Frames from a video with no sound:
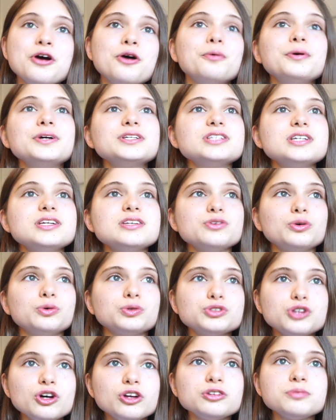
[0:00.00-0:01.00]
which is
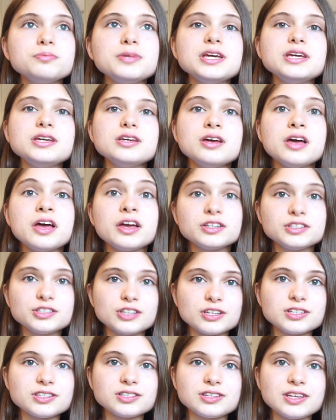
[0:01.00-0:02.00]
autonomy,
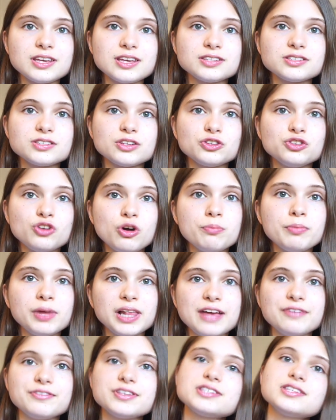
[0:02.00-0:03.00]
justice,
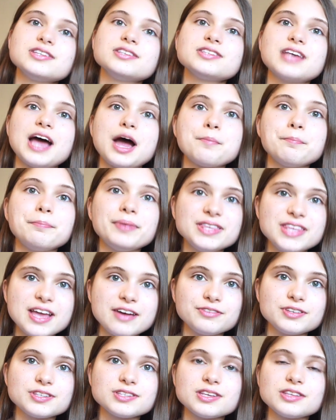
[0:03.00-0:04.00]
non-maleficence and
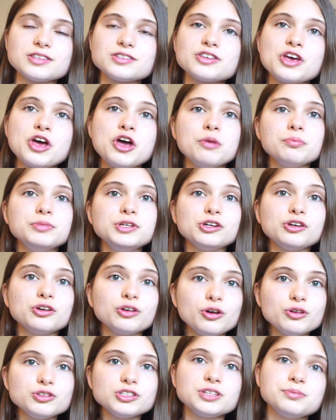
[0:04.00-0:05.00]
beneficence. But you can
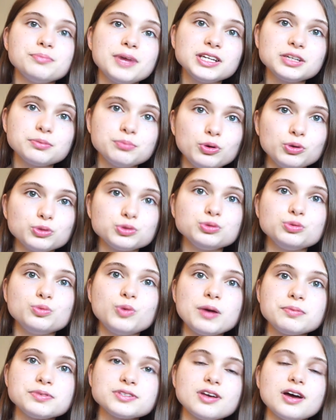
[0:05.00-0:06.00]
go to the Medic Portal
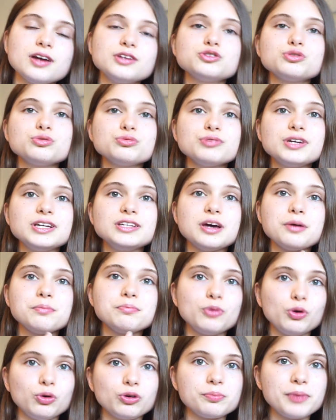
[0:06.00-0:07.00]
website to read up
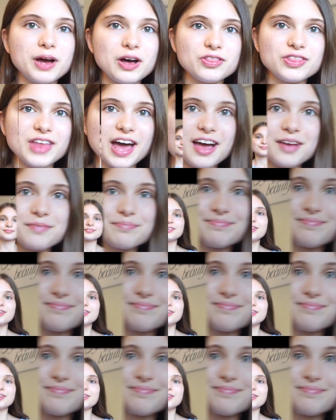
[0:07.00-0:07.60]
more about that.